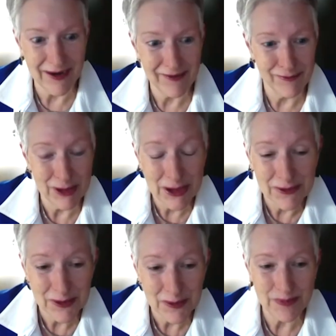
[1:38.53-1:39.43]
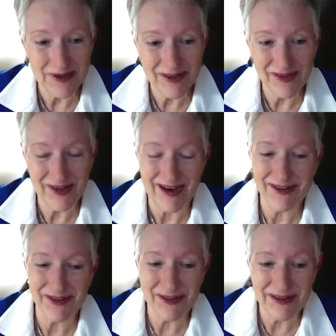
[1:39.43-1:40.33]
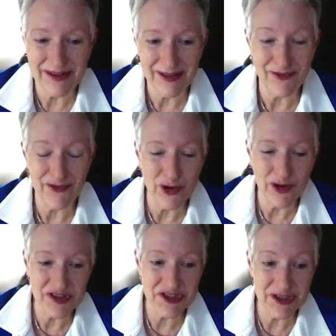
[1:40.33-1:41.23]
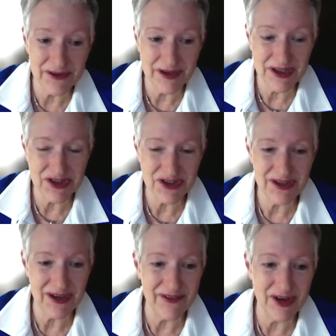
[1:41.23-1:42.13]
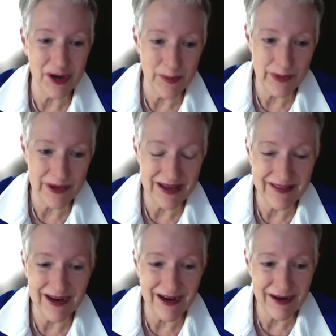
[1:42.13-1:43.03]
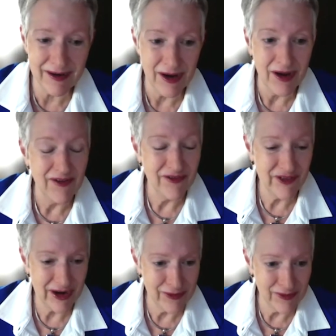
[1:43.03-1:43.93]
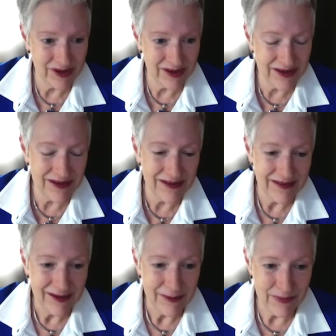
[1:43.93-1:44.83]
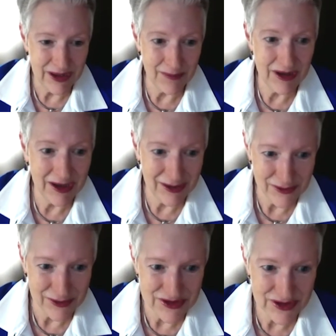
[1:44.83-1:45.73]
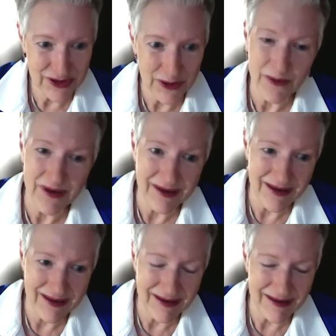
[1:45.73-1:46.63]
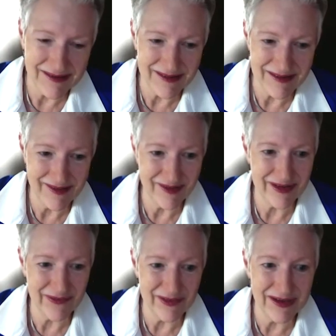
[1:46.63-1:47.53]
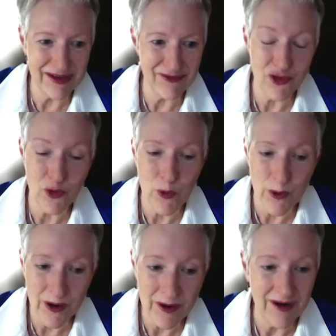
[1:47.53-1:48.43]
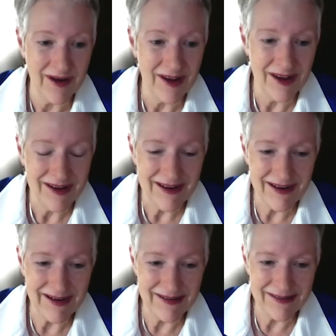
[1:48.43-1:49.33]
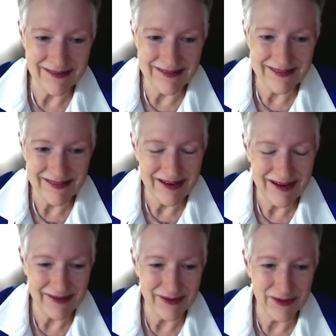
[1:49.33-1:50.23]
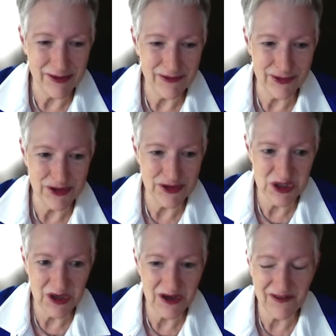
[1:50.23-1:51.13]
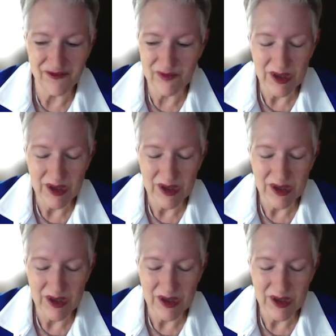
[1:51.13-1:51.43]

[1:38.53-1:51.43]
Regroup is actually the fourth generation of a company that I founded many, many years ago in 1974 and had the good fortune of